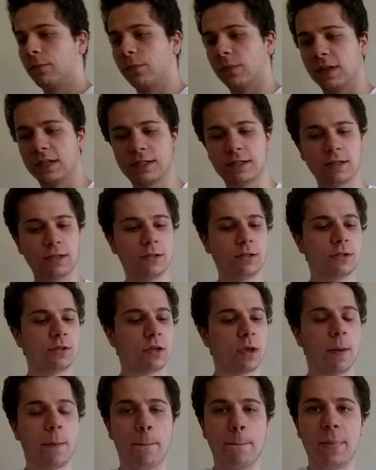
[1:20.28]
this is
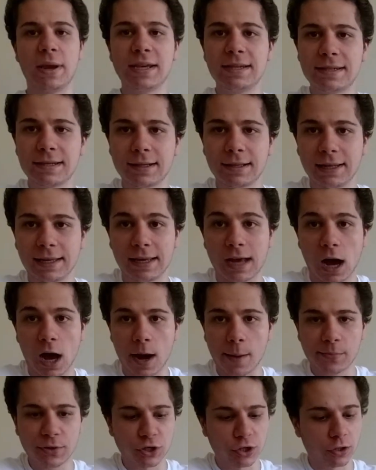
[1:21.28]
basically
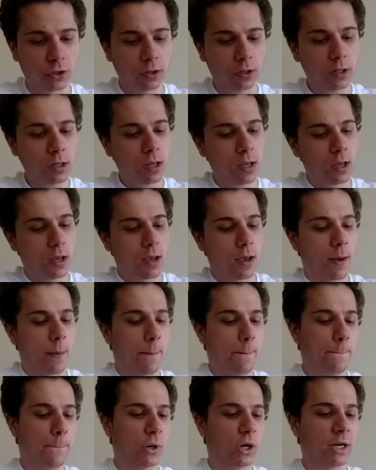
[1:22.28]
optional,
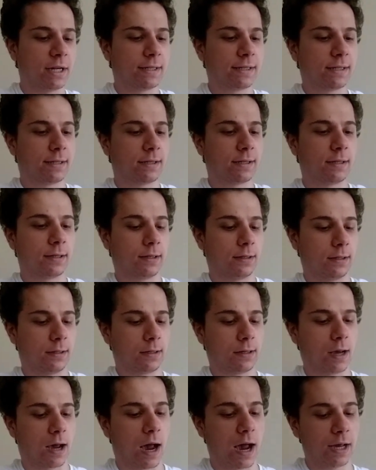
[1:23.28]
but
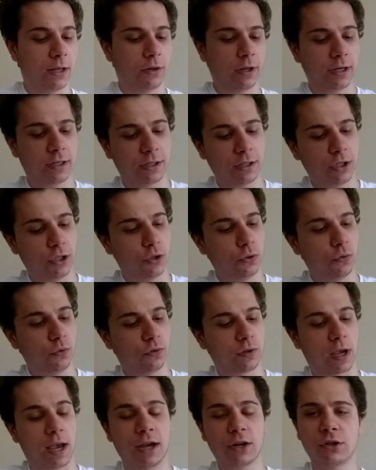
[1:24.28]
I like to
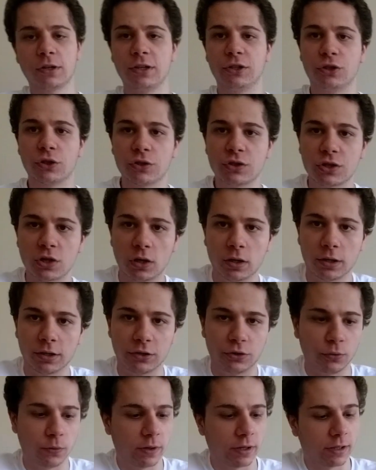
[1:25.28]
use, I actually just
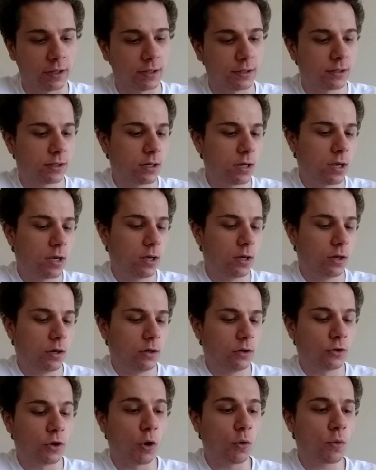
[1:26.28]
started doing this,
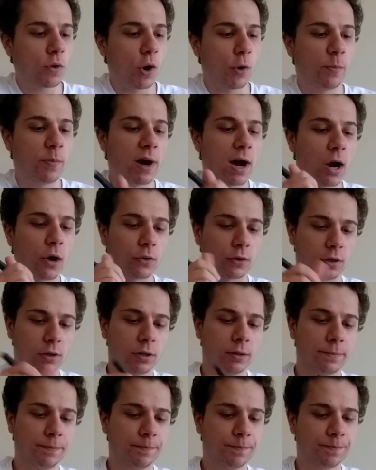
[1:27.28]
cocoa
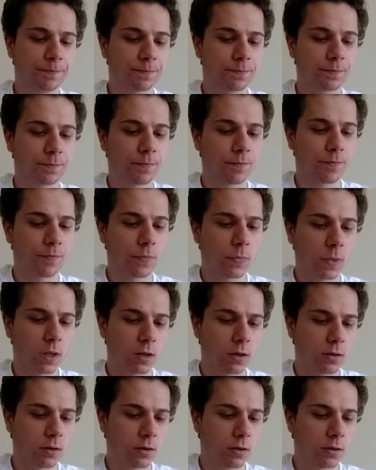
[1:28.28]
powder.
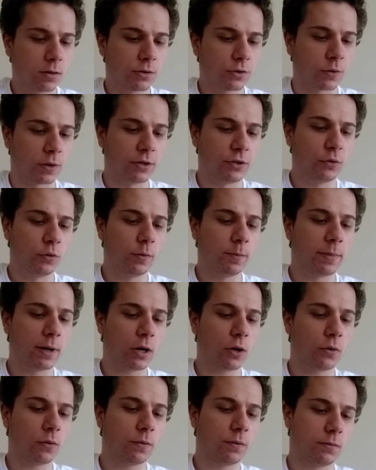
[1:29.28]
So I do
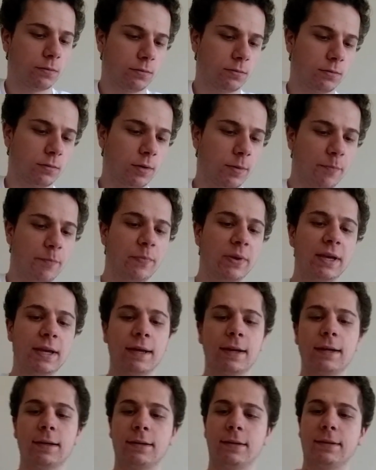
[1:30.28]
about a
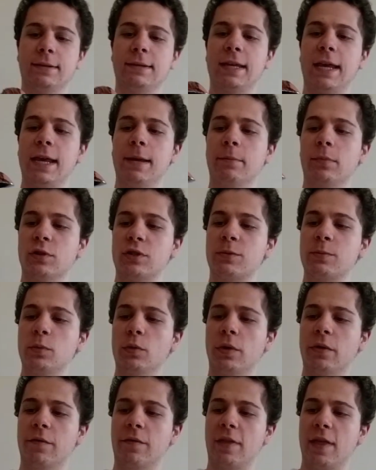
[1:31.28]
big
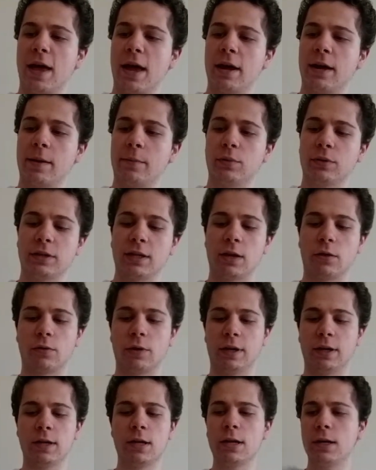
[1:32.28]
tablespoon of that, and I put that
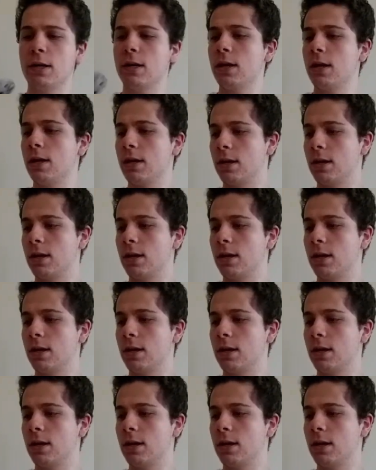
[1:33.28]
right in.